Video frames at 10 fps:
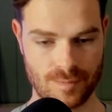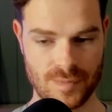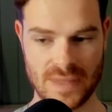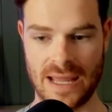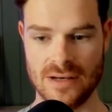
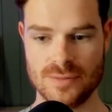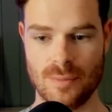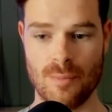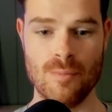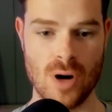And
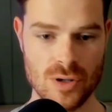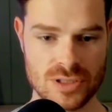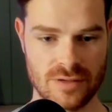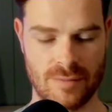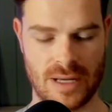most
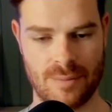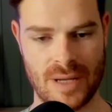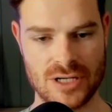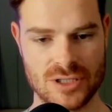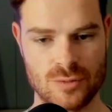of my
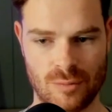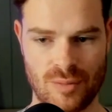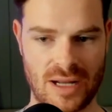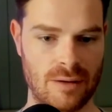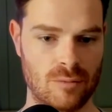patients will
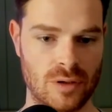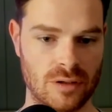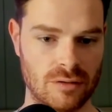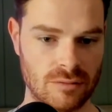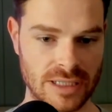reply,
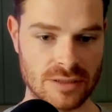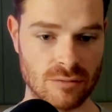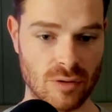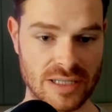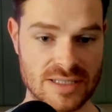well, they didn't
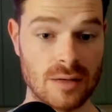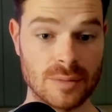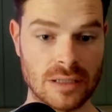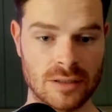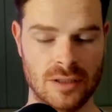really tell
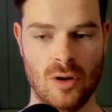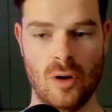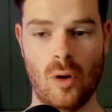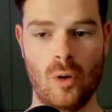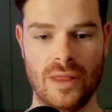me.
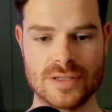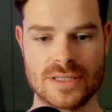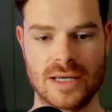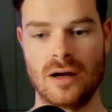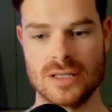Or they'll
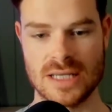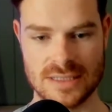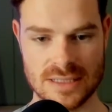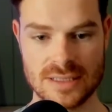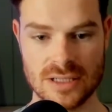say, oh, it's a
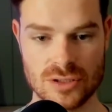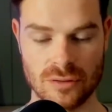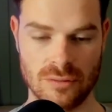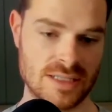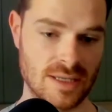disc issue.
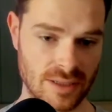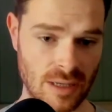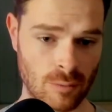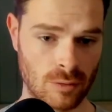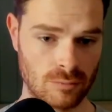And I said, okay,
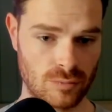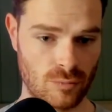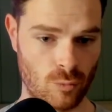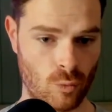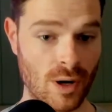well,
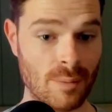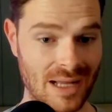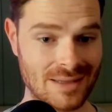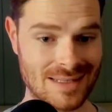what about the